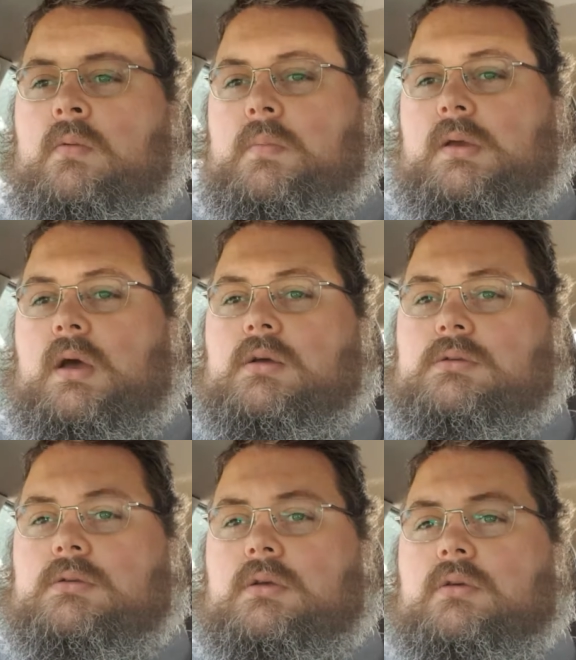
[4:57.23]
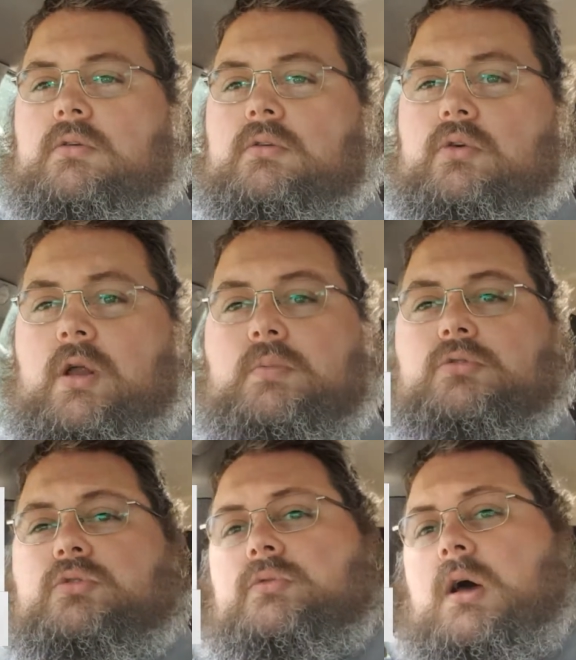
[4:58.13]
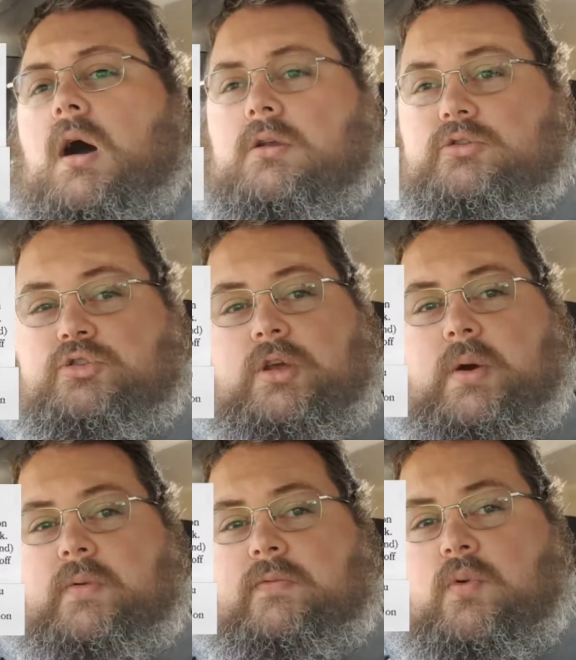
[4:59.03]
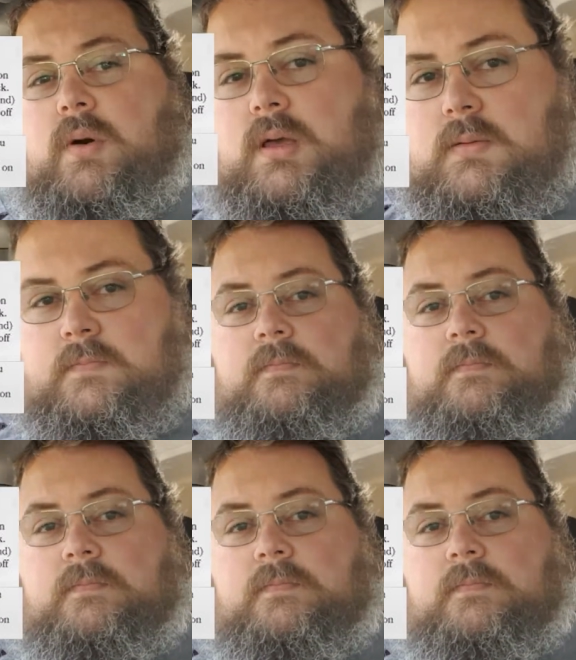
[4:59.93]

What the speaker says: because you're able to dodge out of the way.